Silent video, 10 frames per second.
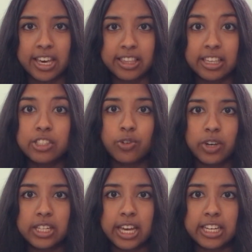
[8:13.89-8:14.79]
This
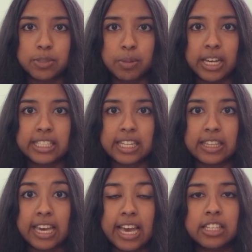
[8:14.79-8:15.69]
green light is placed
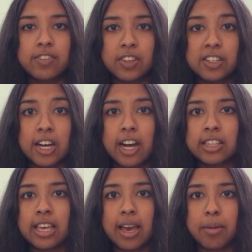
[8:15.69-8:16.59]
at the end of the
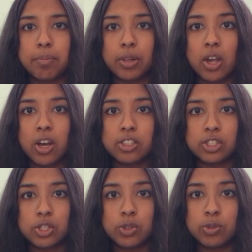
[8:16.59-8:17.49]
dock that
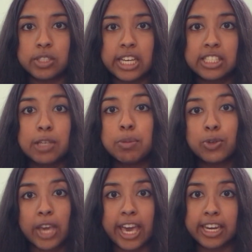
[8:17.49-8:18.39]
belongs to Daisy
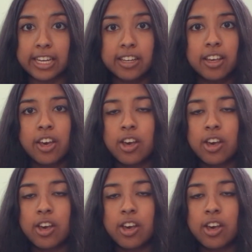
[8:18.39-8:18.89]
Buchanan,